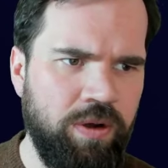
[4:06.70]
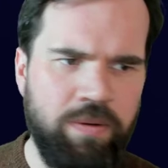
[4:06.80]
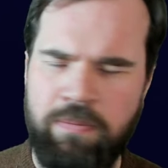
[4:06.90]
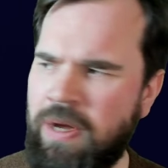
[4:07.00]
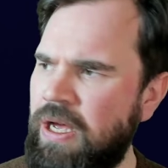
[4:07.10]

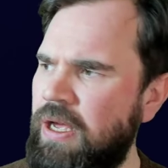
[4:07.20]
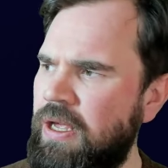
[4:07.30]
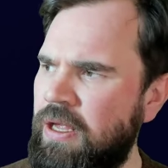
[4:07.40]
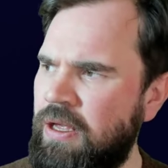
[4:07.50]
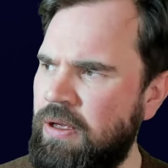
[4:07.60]

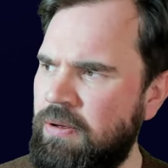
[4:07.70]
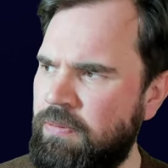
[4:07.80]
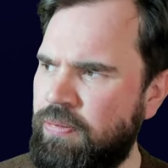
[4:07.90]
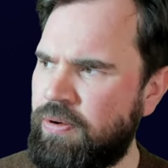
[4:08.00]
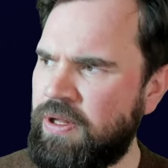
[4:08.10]
my
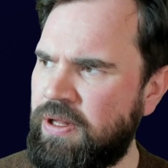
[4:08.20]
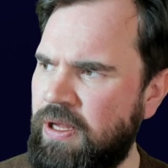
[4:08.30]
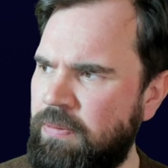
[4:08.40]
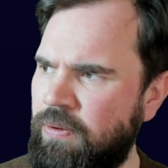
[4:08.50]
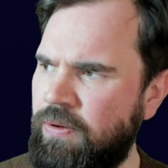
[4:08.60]

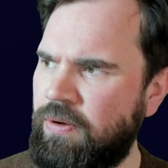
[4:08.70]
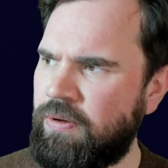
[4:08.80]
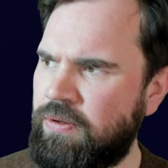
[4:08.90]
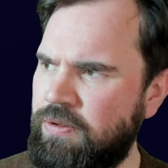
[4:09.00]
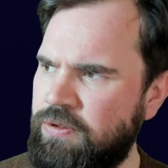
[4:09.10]
printable
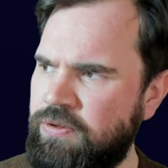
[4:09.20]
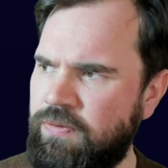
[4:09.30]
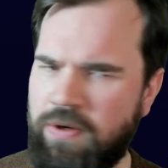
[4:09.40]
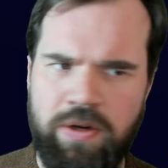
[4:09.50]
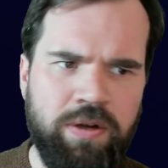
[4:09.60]

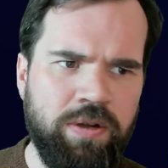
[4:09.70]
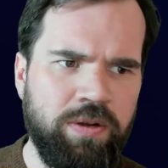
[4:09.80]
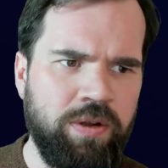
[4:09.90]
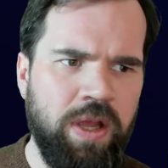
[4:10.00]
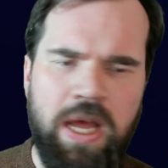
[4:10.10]

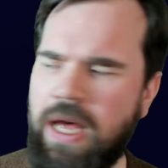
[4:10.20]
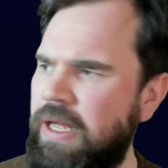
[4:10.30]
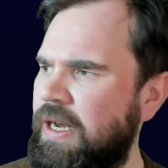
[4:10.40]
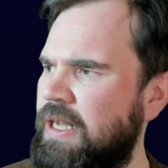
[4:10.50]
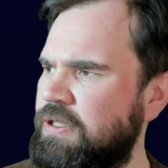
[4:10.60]
struct,
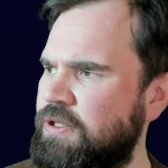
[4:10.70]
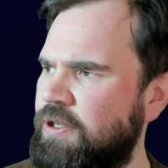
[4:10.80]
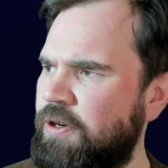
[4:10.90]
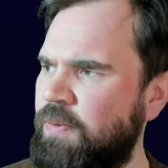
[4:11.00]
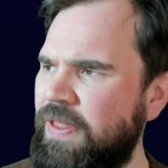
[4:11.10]
and it has to
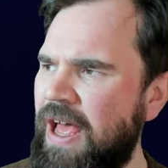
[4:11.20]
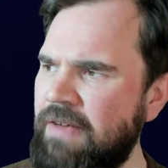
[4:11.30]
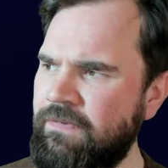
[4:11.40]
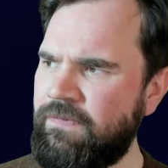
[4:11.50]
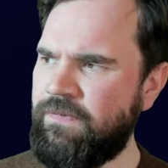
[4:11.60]
start with
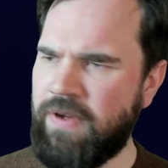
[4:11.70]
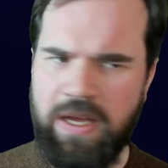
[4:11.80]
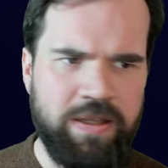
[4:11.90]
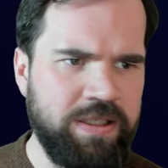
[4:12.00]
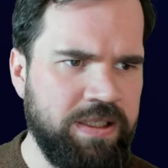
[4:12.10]
F
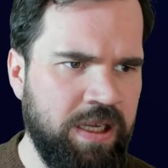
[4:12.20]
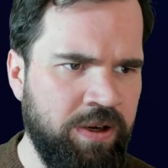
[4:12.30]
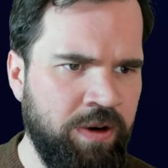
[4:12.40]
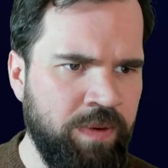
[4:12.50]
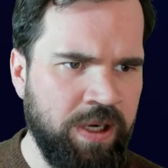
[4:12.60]
as an
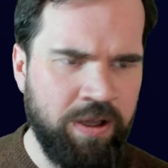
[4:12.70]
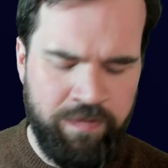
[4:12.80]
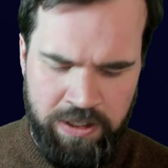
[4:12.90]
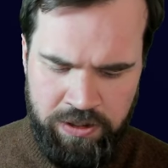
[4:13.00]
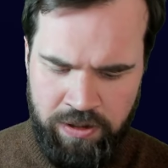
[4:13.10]
Unreal
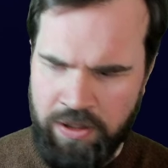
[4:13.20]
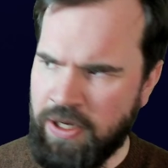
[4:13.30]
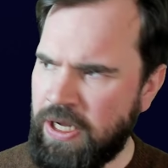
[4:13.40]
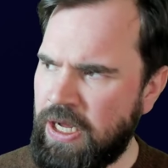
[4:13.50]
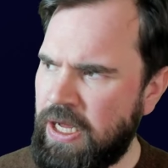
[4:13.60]
convention,
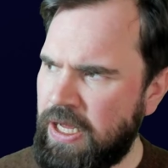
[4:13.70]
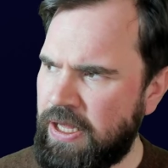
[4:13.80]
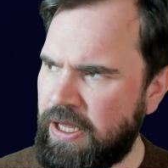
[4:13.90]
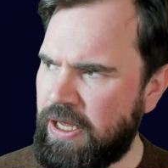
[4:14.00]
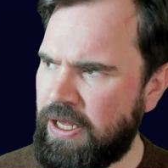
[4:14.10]

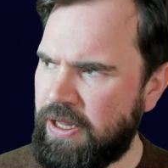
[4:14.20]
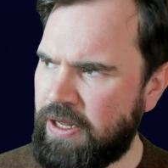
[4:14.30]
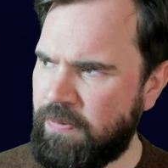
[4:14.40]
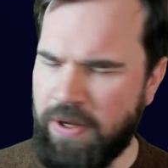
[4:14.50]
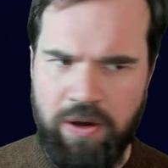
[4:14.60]
and
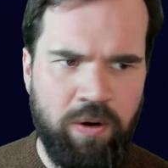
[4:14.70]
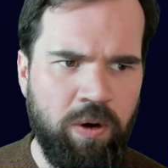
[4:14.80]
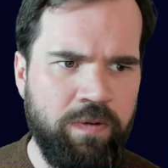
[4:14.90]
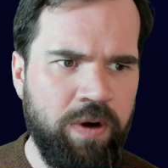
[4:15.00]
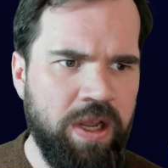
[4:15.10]
then we go
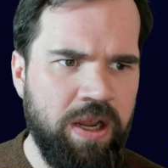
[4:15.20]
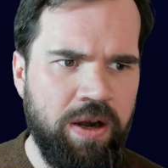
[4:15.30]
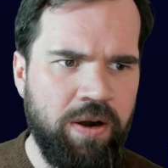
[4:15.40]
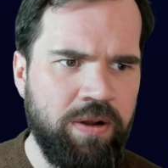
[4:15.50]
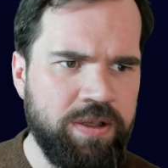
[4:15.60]
over
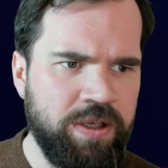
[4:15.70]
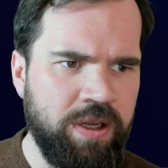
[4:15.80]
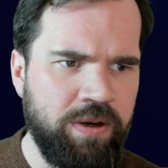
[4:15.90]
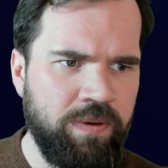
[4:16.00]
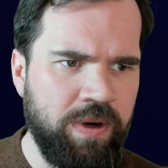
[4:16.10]
here,
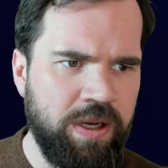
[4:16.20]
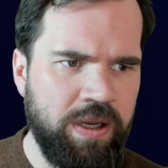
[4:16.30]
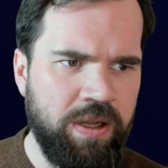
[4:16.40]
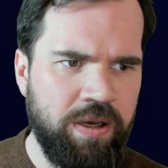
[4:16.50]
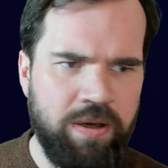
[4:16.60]

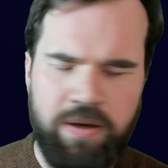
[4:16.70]
generated.